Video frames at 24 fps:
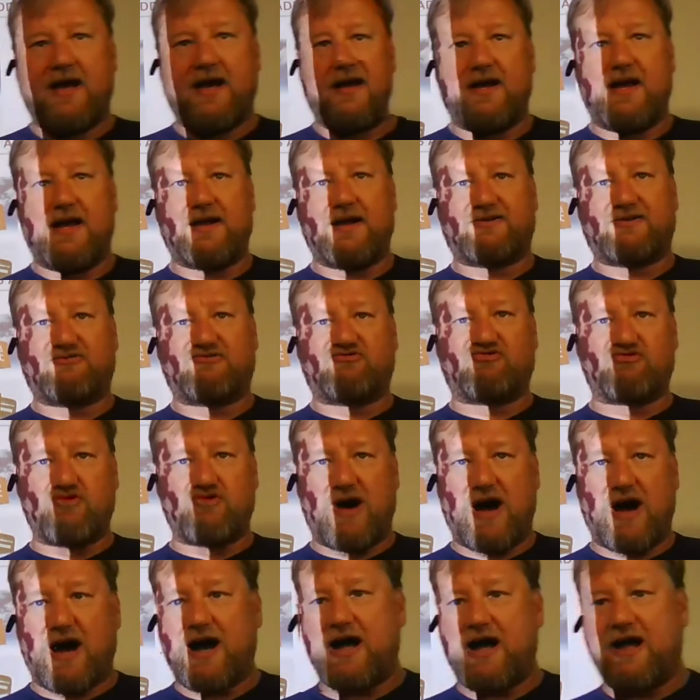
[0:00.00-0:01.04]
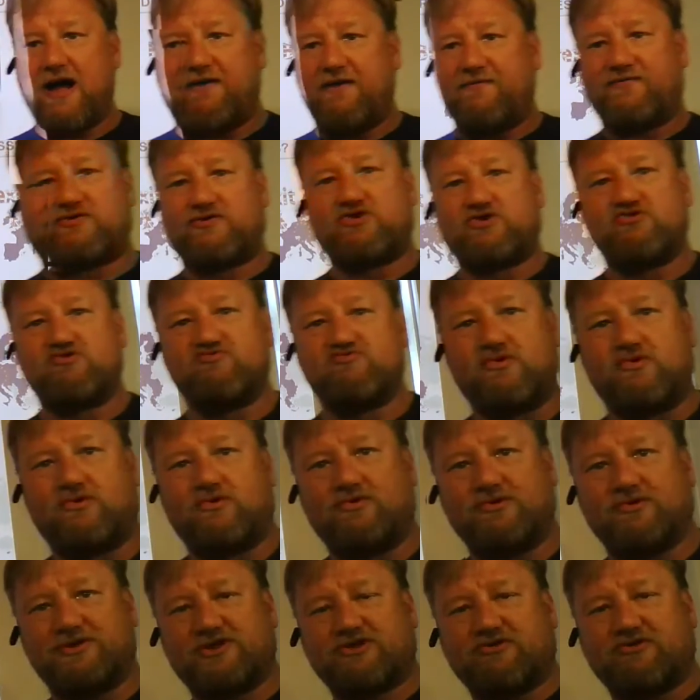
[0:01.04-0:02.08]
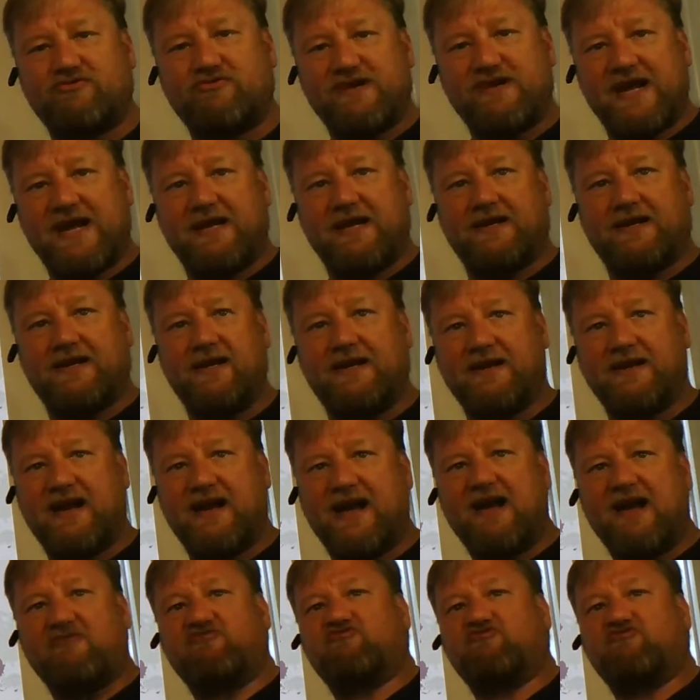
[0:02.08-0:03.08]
a drive towards creating a